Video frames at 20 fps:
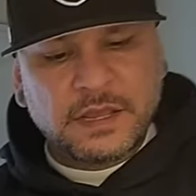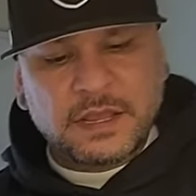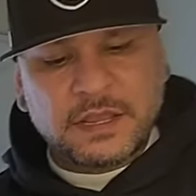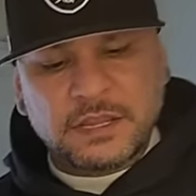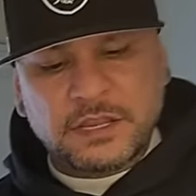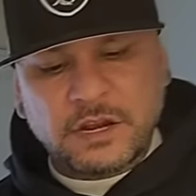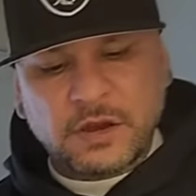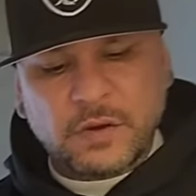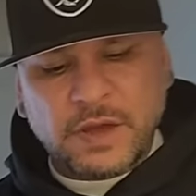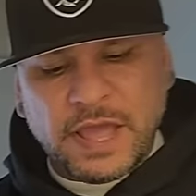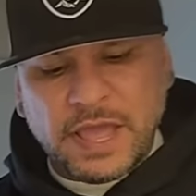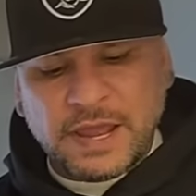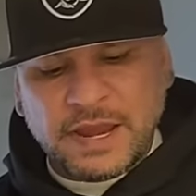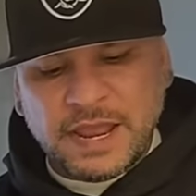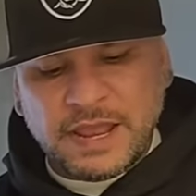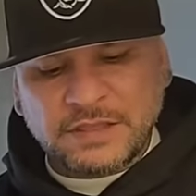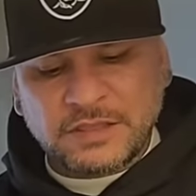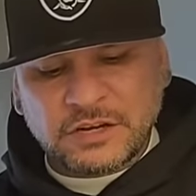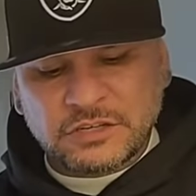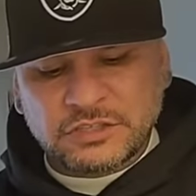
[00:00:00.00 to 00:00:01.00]
you know,
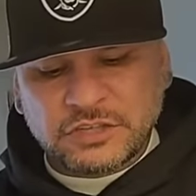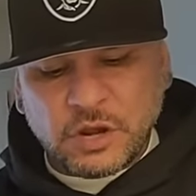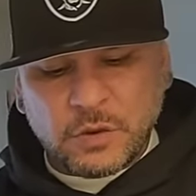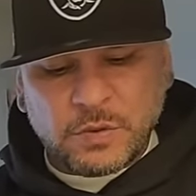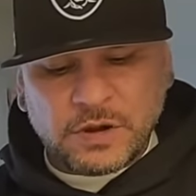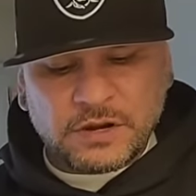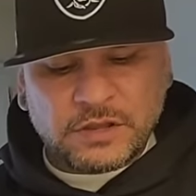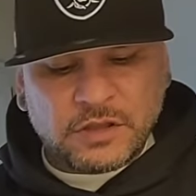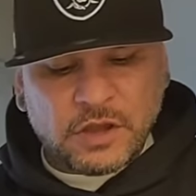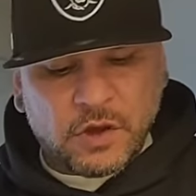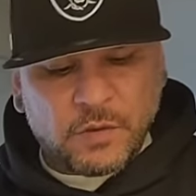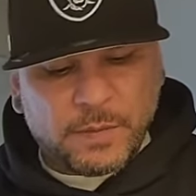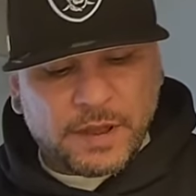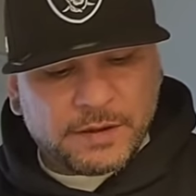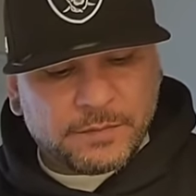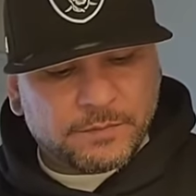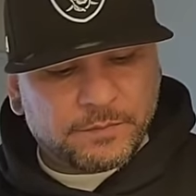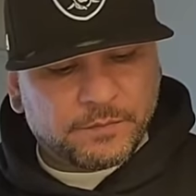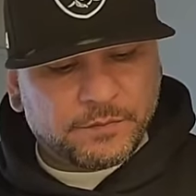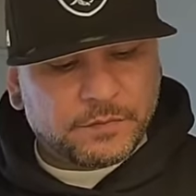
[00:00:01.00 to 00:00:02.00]
and there's nowhere to go,
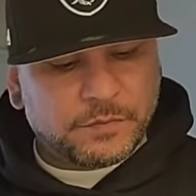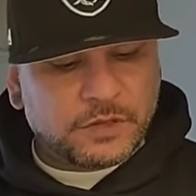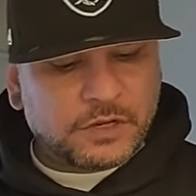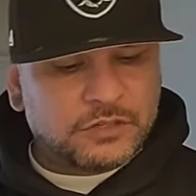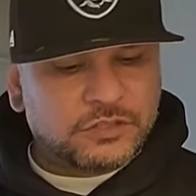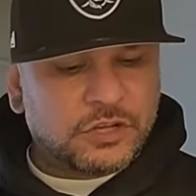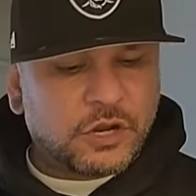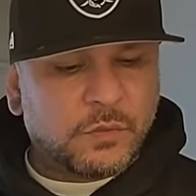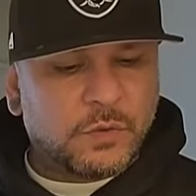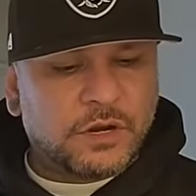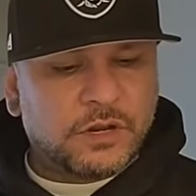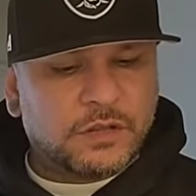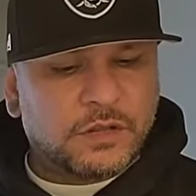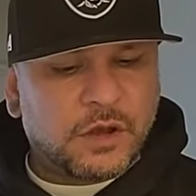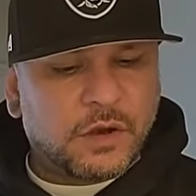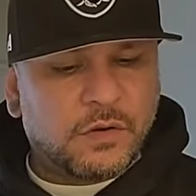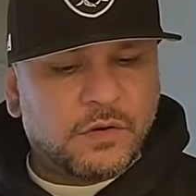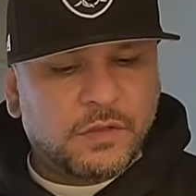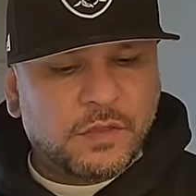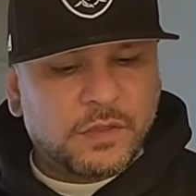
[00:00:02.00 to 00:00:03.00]
man. There's nowhere to
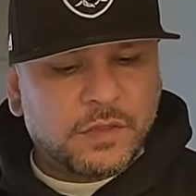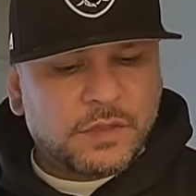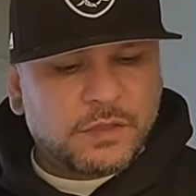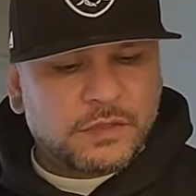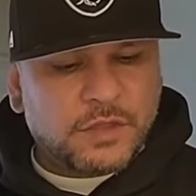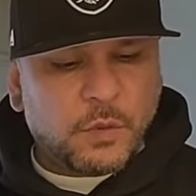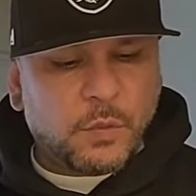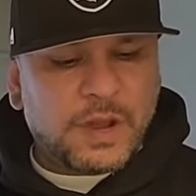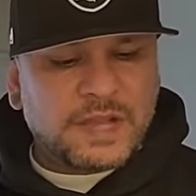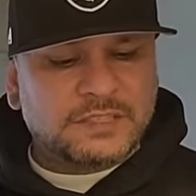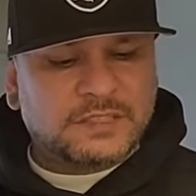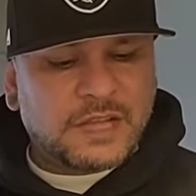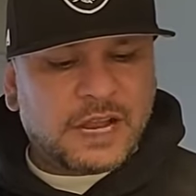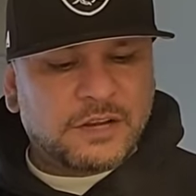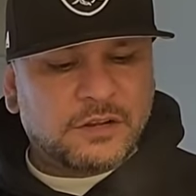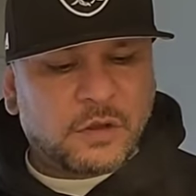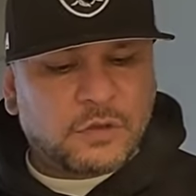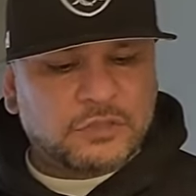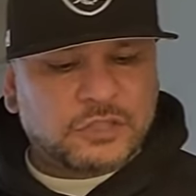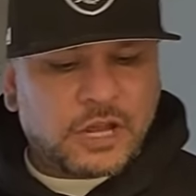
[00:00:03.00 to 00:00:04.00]
go. The West
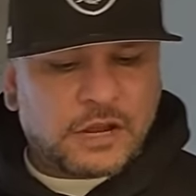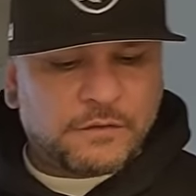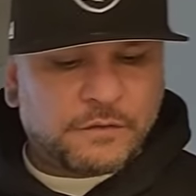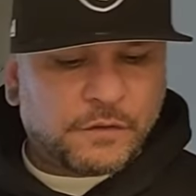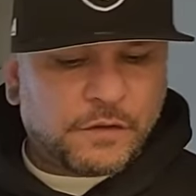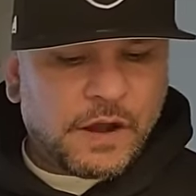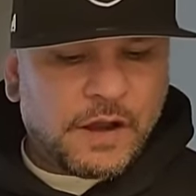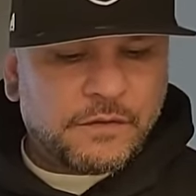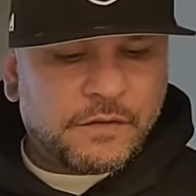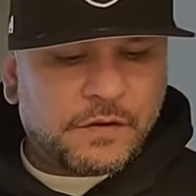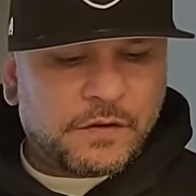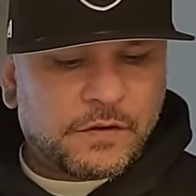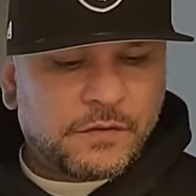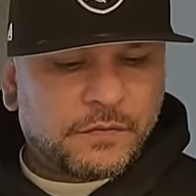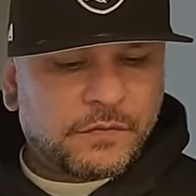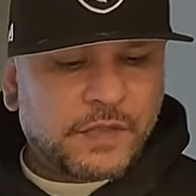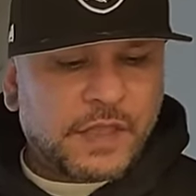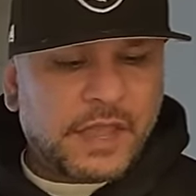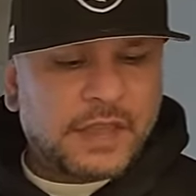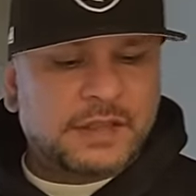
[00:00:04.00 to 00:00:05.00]
Side goes on forever.
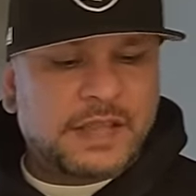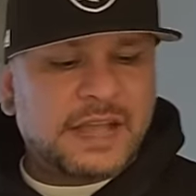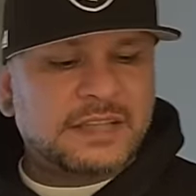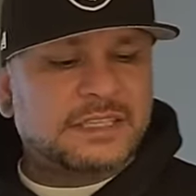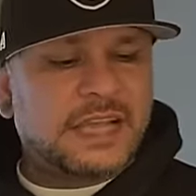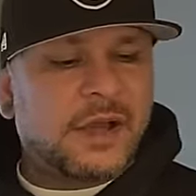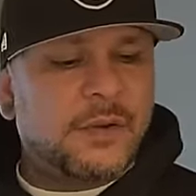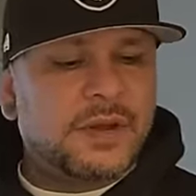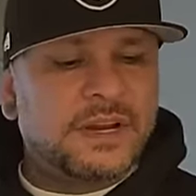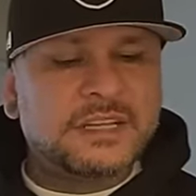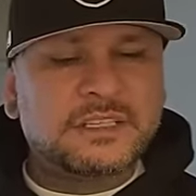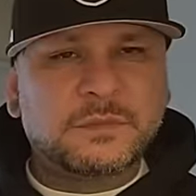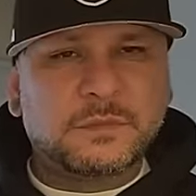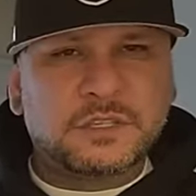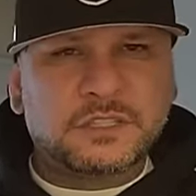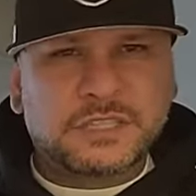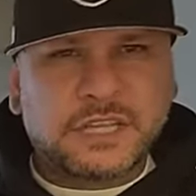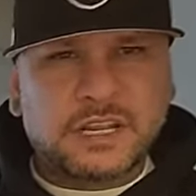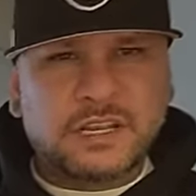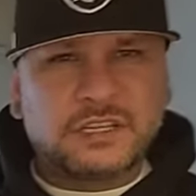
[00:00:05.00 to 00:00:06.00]
And that's how it is in
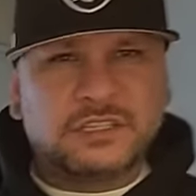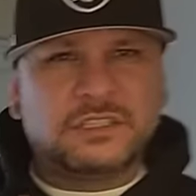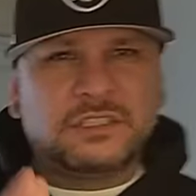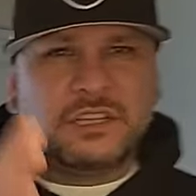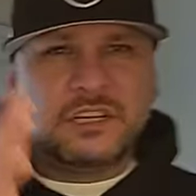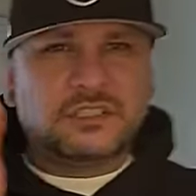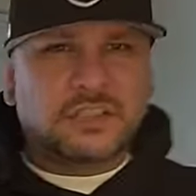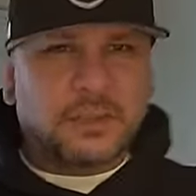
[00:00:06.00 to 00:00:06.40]
Merced.